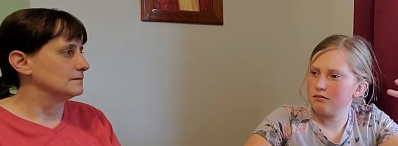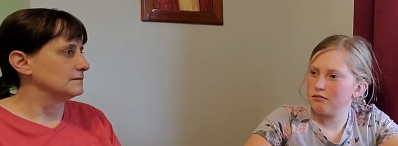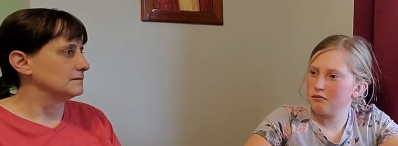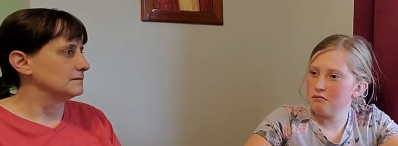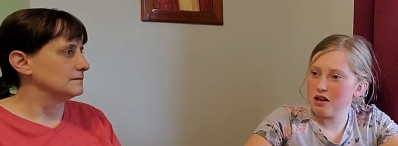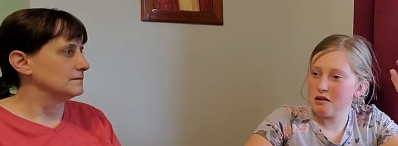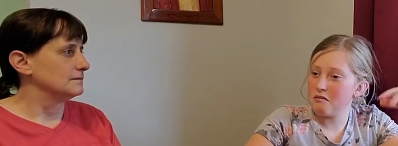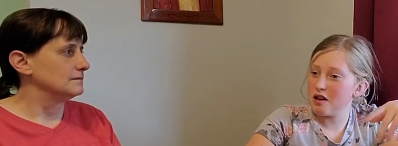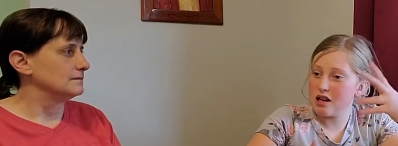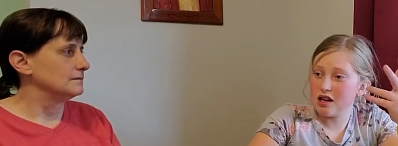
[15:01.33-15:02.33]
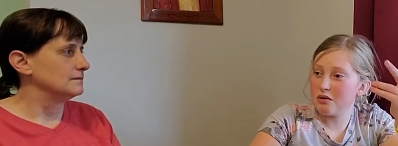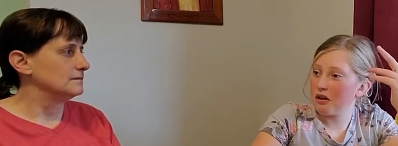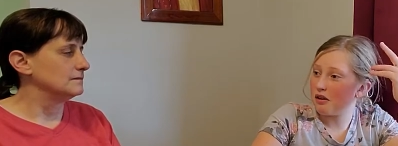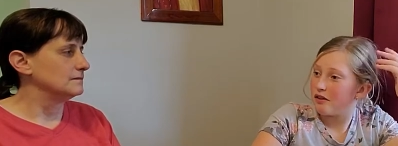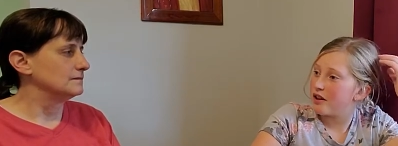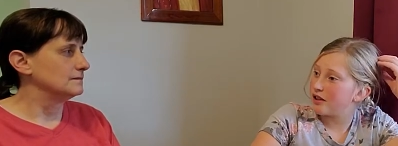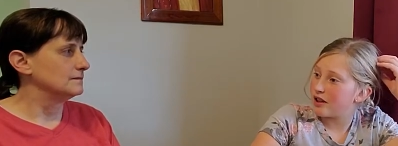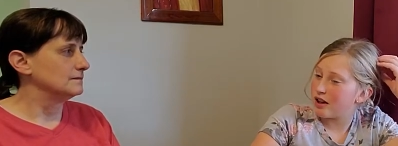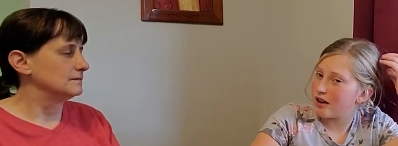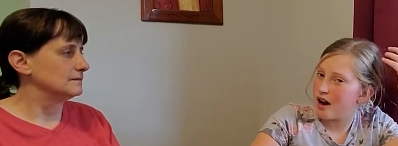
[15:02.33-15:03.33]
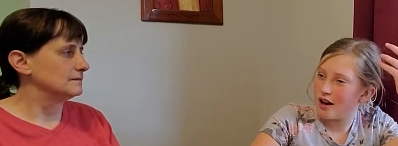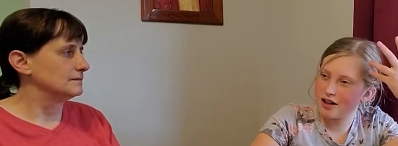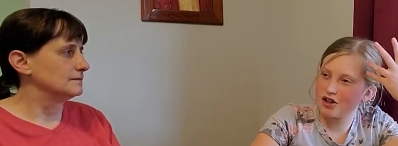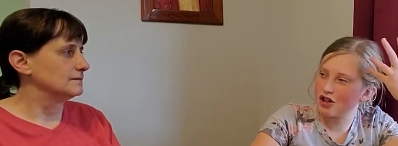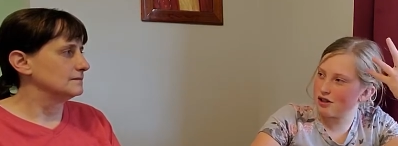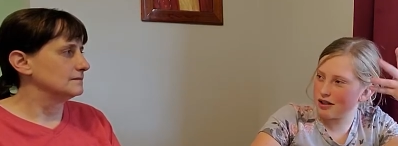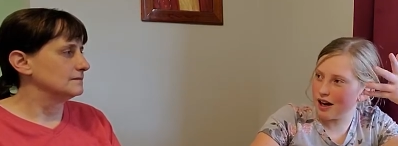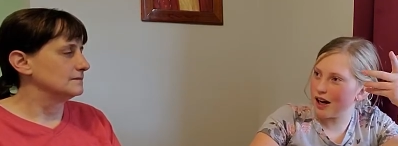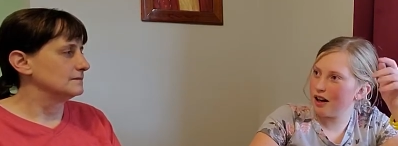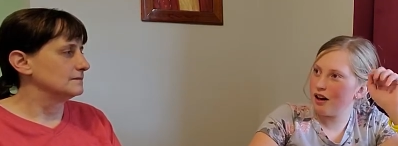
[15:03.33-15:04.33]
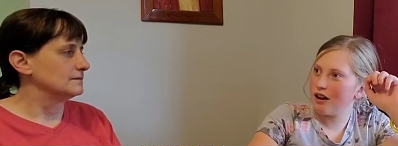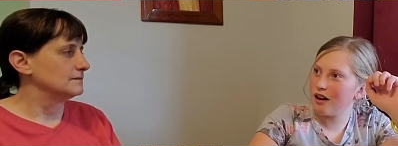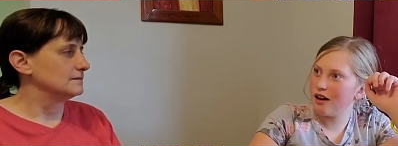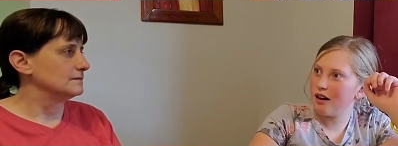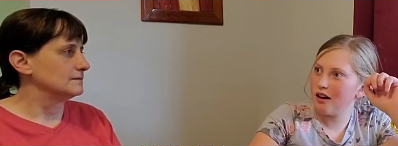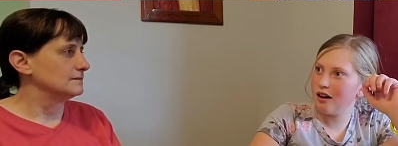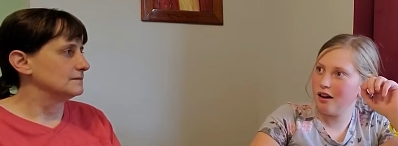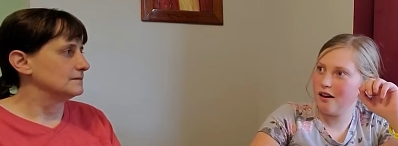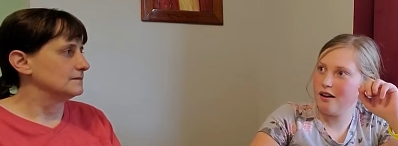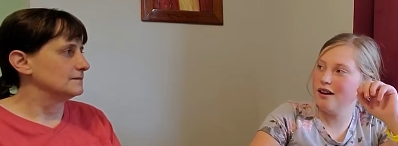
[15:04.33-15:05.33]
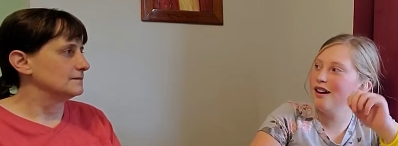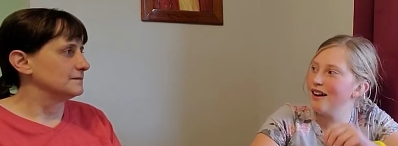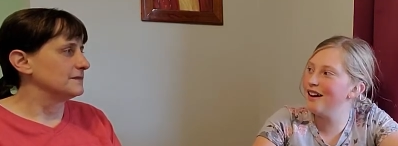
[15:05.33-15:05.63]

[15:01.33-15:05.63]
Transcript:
Speaker 1: meet me or things like that, it's just like uh.